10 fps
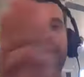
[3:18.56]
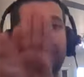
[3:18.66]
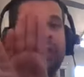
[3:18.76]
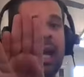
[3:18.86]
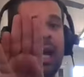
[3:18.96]

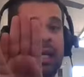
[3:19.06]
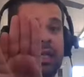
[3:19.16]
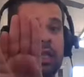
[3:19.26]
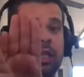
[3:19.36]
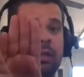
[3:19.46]

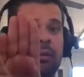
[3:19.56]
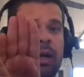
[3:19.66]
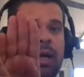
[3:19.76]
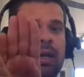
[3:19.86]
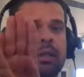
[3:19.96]
stage,
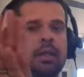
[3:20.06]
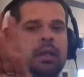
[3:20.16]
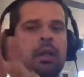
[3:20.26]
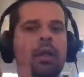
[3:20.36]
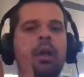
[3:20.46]
right?
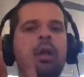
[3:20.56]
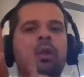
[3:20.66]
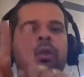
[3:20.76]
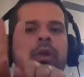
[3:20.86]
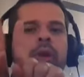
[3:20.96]

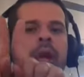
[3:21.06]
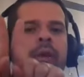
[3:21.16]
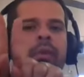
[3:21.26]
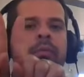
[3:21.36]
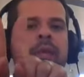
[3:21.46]
So you could
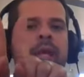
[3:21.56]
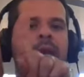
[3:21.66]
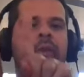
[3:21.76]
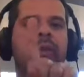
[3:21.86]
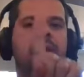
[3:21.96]
have some
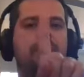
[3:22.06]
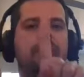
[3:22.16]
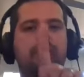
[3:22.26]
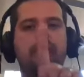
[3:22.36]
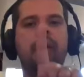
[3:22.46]

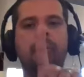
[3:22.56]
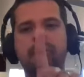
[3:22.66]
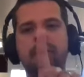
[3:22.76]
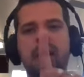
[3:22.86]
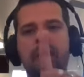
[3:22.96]
dancers, so here's
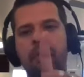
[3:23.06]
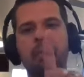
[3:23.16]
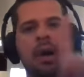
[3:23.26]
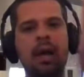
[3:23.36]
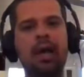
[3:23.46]
dancer
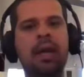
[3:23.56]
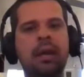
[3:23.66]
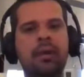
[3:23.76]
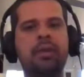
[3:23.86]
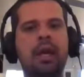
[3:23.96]
1,
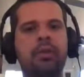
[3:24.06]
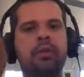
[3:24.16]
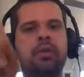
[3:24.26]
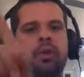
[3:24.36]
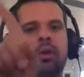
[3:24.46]
here's
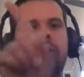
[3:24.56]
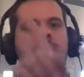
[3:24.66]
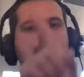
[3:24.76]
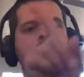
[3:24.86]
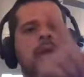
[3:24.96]
dancer
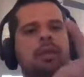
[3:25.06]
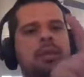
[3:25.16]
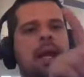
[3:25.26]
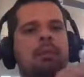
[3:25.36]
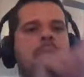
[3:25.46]
2,
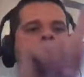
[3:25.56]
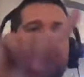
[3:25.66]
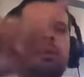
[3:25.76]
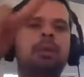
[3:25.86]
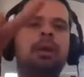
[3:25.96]
they
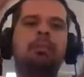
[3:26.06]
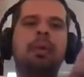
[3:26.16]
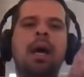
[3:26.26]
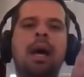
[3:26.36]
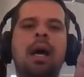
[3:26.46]
might be
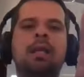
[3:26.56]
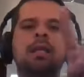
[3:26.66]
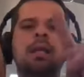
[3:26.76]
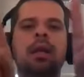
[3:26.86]
apart,